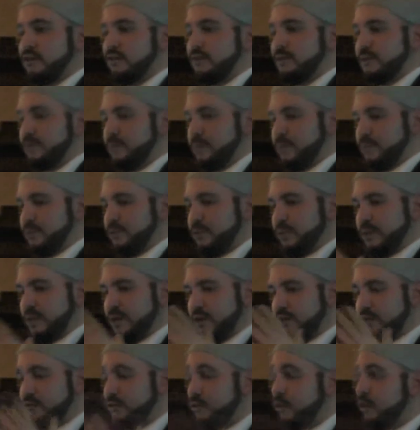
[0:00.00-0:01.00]
we
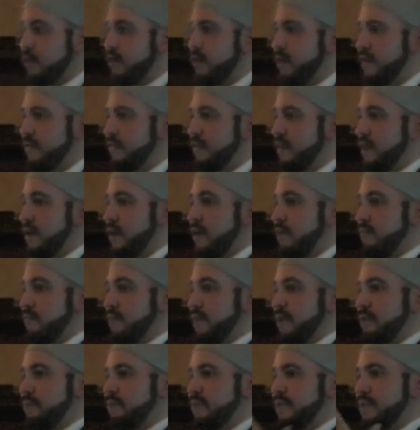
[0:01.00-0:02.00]
can't tolerate them.
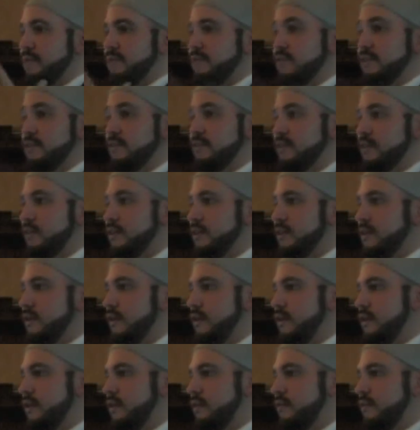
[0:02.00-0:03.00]
They believe in a
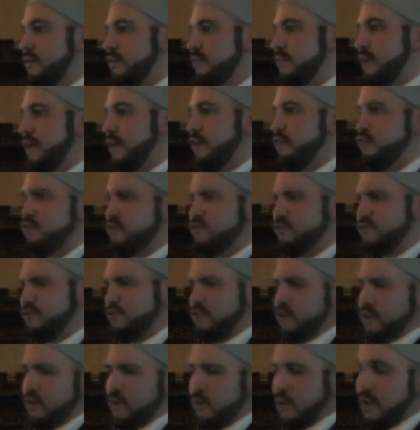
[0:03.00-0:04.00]

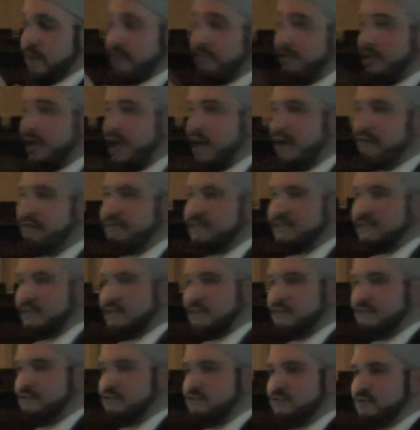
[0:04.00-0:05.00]
dangerous way of life.
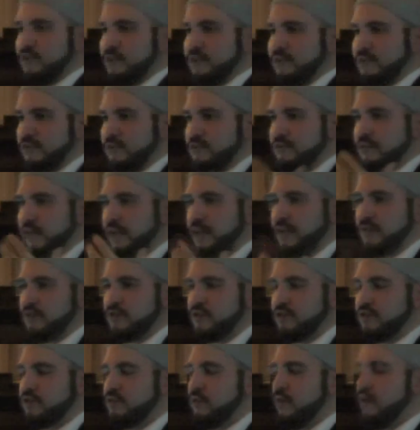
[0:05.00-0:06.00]
It's a
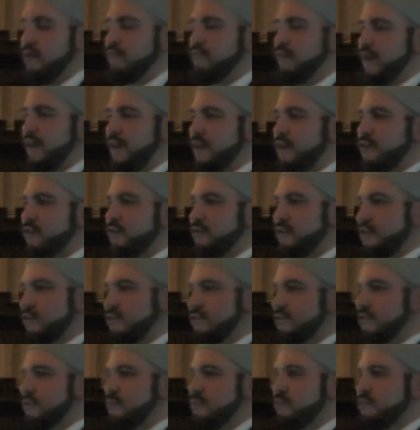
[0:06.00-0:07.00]
danger to our values and our
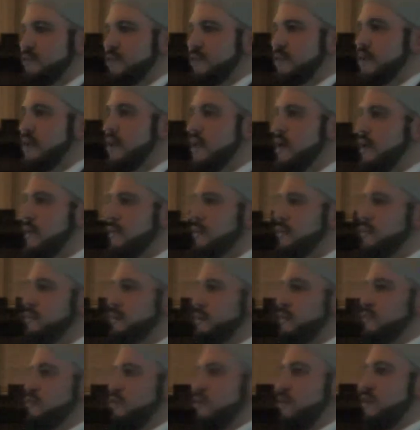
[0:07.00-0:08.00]
system. So this is
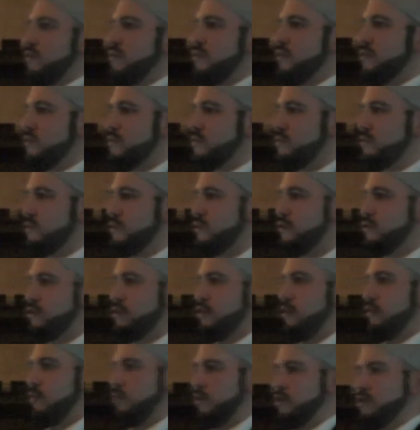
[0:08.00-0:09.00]
intolerance. You
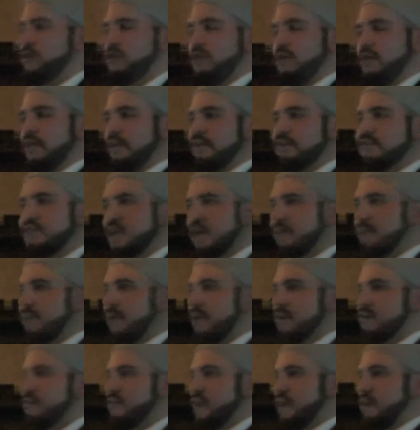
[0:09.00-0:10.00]
can't live side
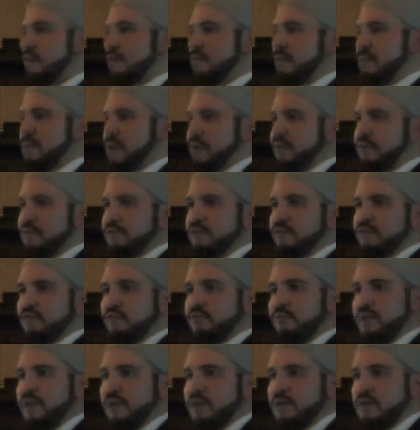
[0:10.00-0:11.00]
by side if people have different
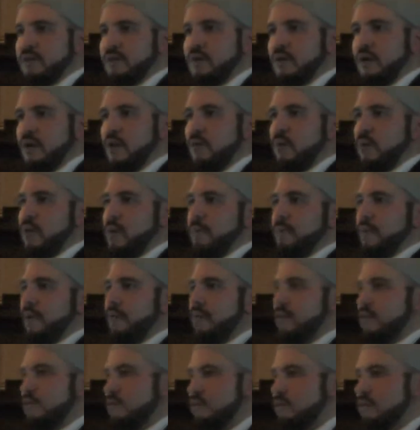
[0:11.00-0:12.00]
opinion. We
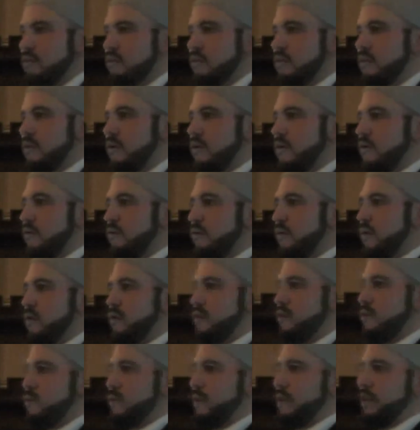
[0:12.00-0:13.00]
obey the law.
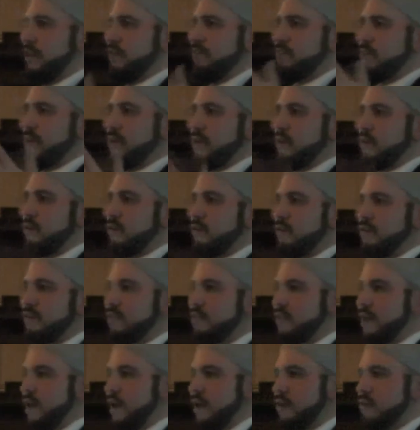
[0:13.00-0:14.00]
We live by the law of
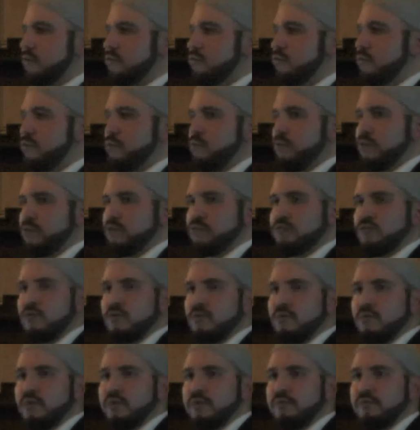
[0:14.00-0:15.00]
this land. What's
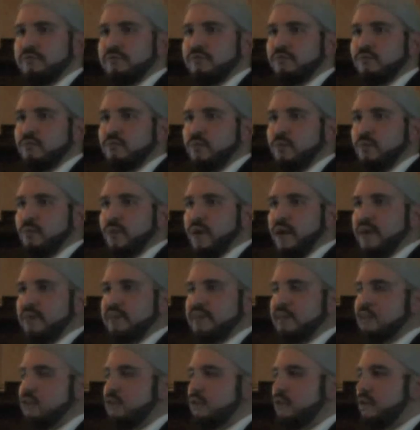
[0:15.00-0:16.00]
wrong with? Why is
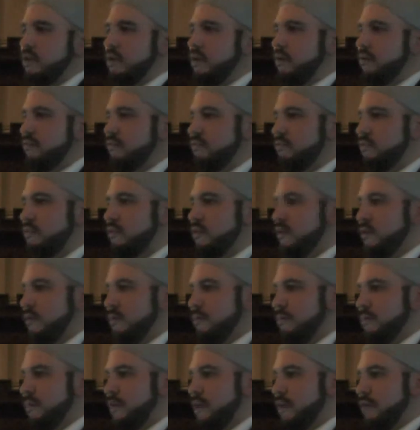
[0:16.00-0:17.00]
that not enough?
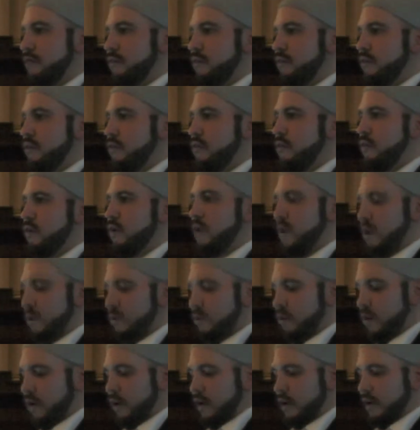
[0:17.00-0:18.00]
If you know,
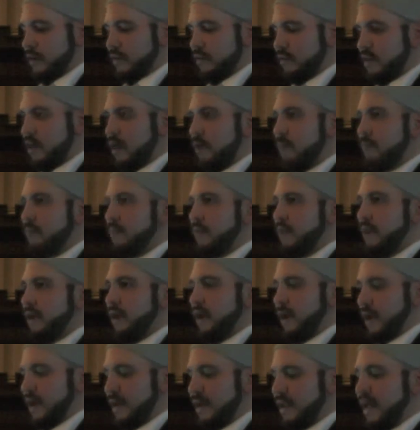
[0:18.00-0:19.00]
Islam
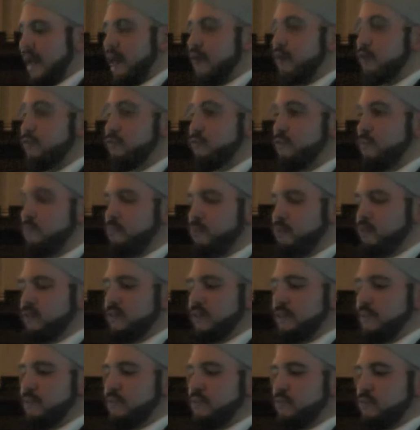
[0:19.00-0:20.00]
allows for
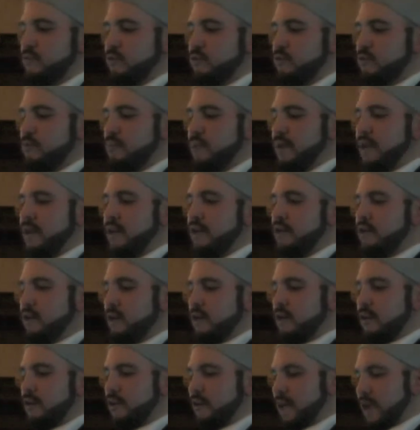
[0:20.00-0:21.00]
Muslims to be in
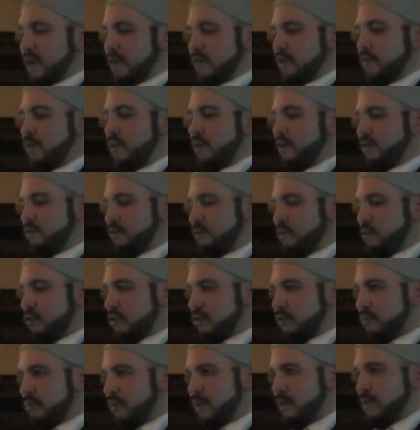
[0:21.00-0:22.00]
an area where it's not
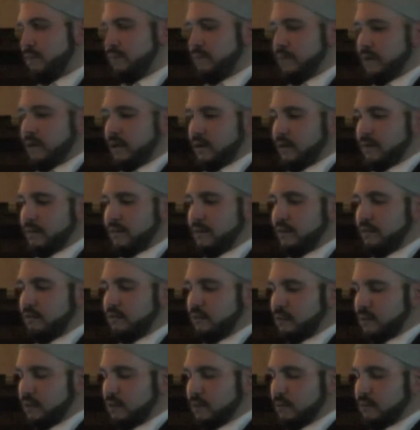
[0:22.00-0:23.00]
occupied by, it's
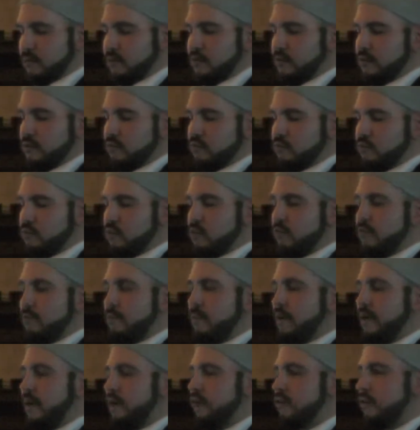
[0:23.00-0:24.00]
not ruled over
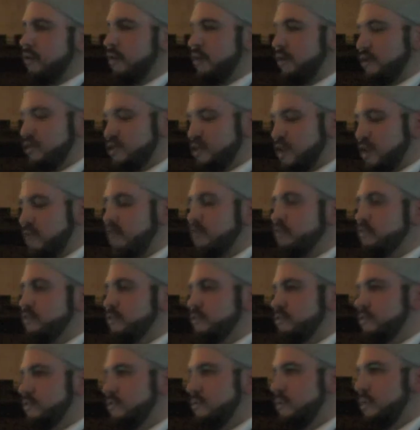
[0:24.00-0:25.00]
by a Sharia
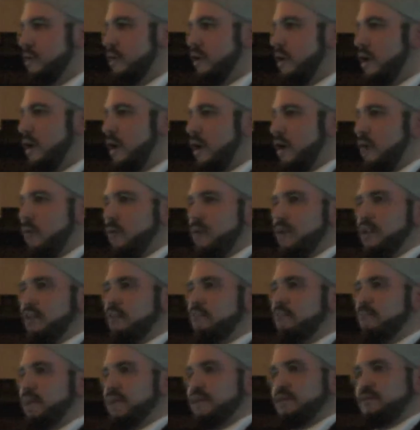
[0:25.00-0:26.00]
system. And we
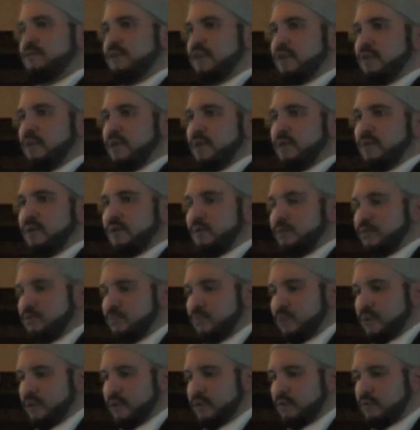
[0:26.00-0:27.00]
live peacefully,
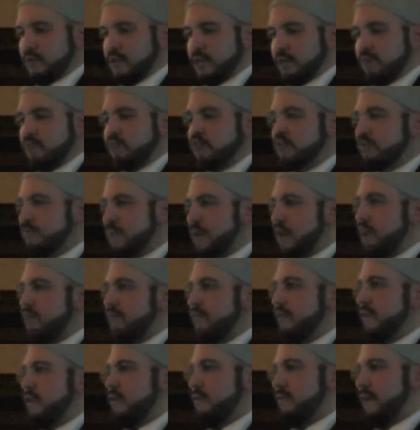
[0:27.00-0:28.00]
we live
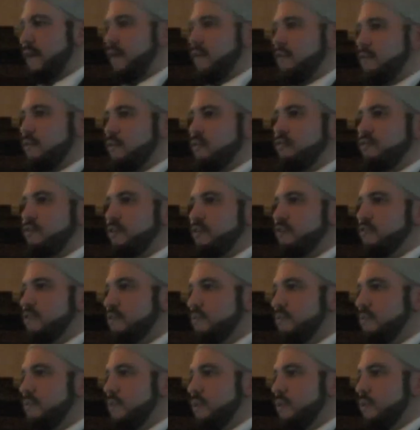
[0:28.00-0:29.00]
respectfully of that law
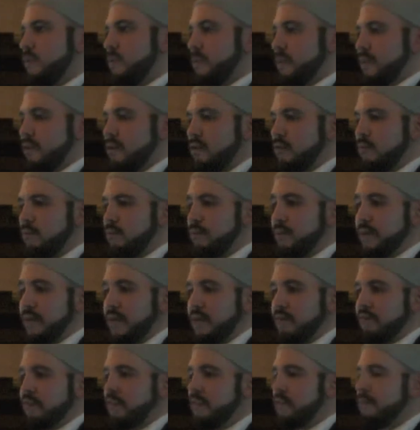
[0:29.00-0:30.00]
system. We might not
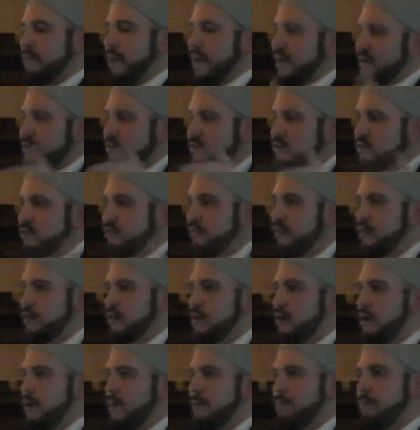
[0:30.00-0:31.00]
believe in the basis of
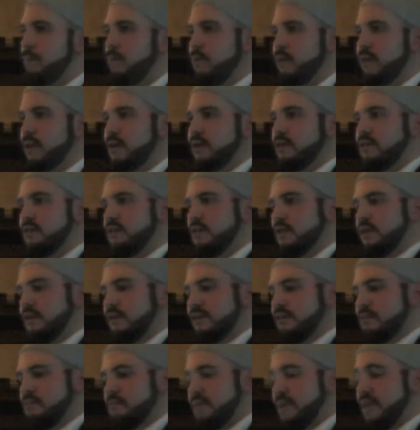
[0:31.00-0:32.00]
it, but we can,
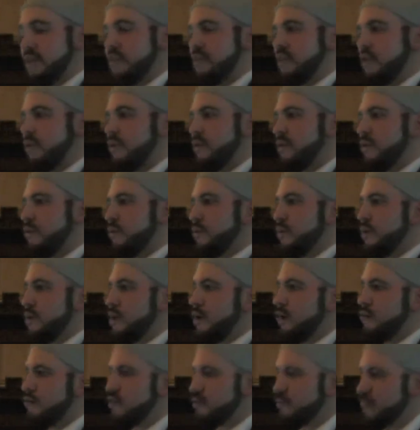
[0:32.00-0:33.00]
doesn't mean that we
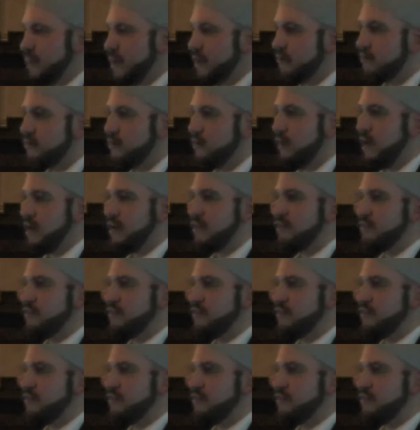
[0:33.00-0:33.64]
can't respect it, and